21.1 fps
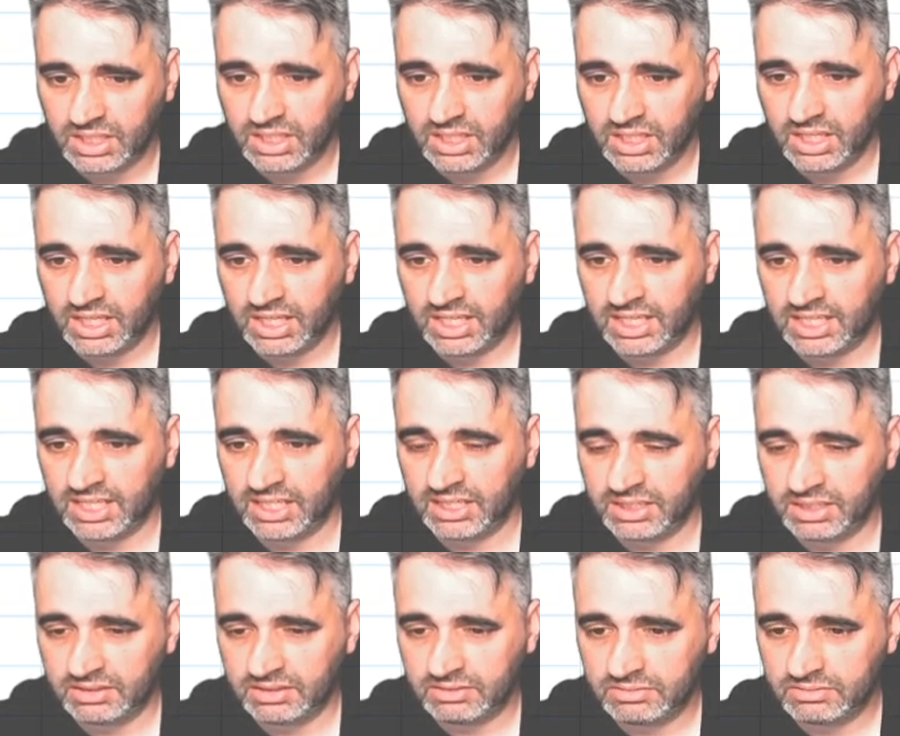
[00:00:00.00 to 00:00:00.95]

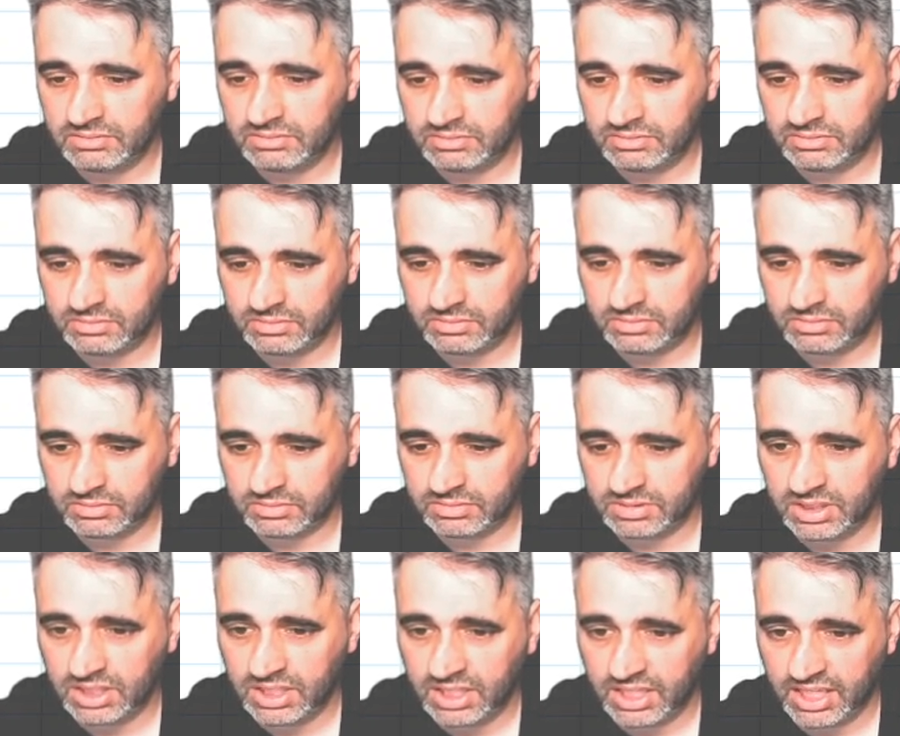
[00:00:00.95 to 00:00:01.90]

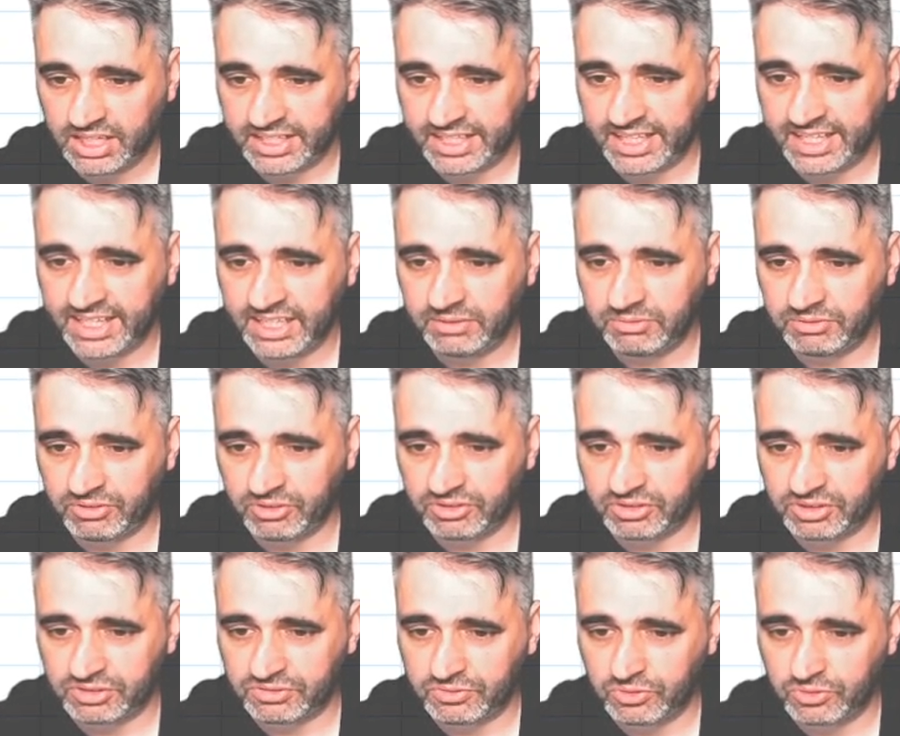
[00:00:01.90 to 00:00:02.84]
Again, we've got this
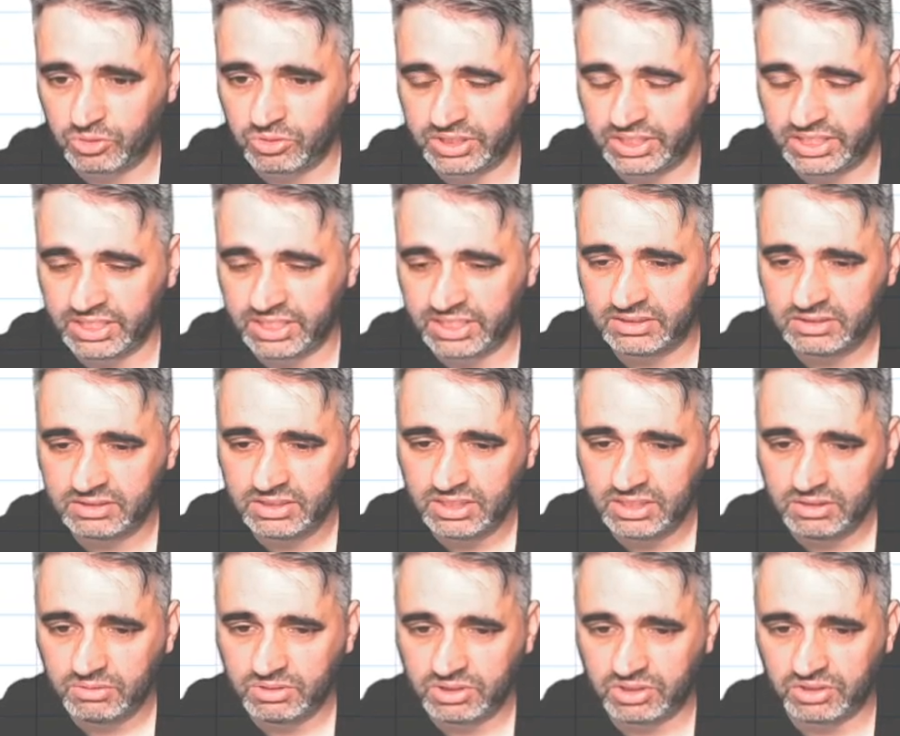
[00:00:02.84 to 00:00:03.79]
4 here.
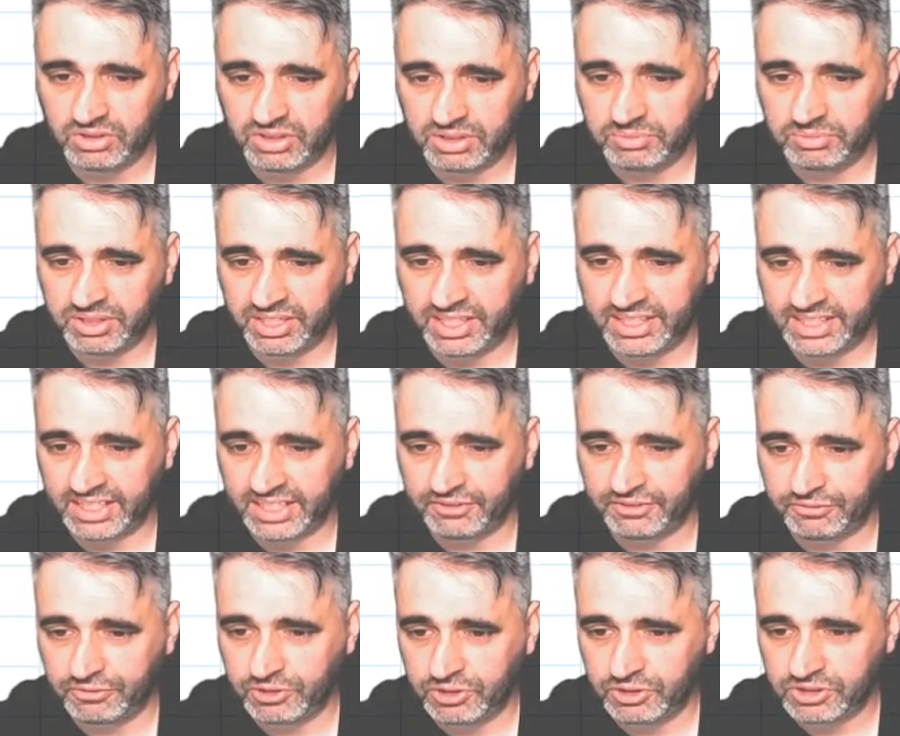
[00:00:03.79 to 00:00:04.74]
We're going to eliminate that
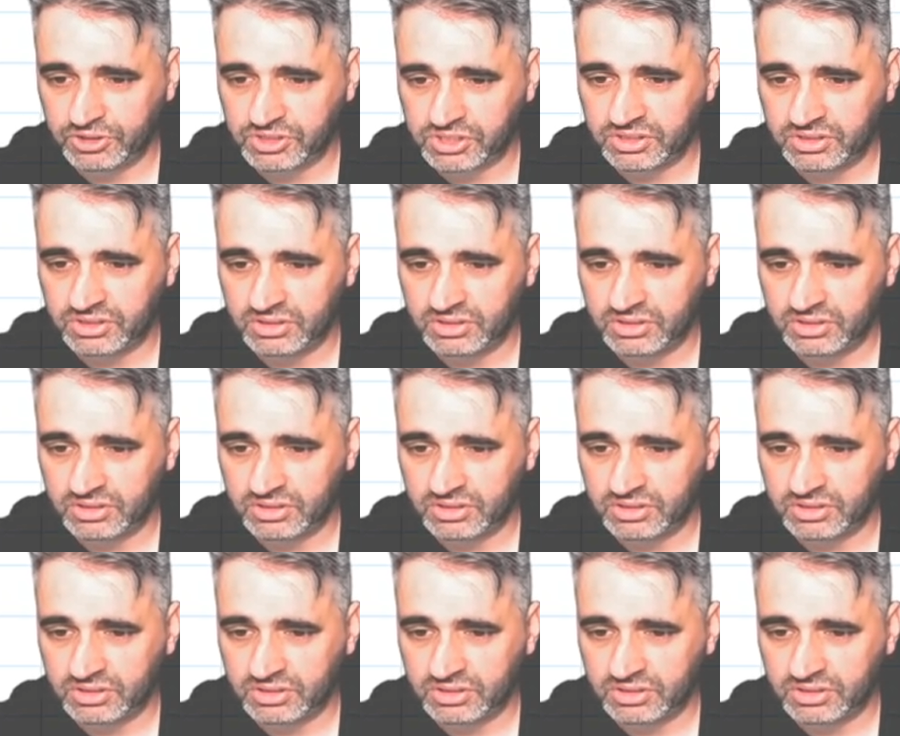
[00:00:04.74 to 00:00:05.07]
first.